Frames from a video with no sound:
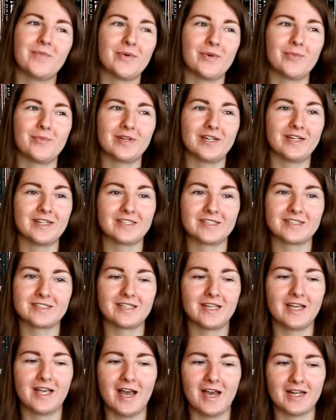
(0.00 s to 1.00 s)
but
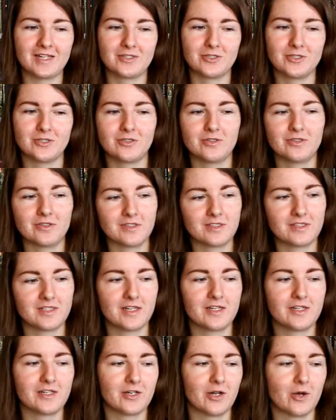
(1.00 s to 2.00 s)
because they had to
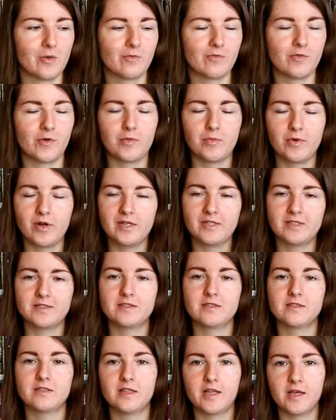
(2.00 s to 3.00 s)
set it up for print,